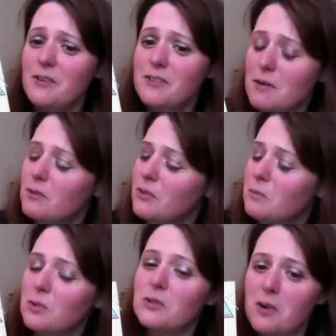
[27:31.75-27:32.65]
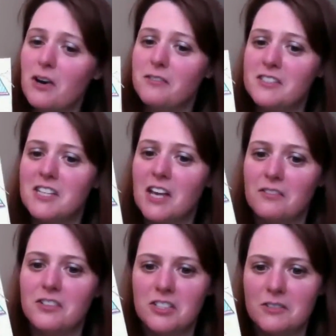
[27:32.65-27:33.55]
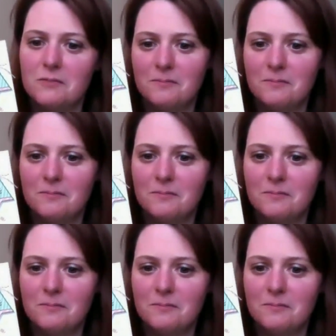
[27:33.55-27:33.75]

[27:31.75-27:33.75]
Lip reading: I was able to pull them off and salvage them.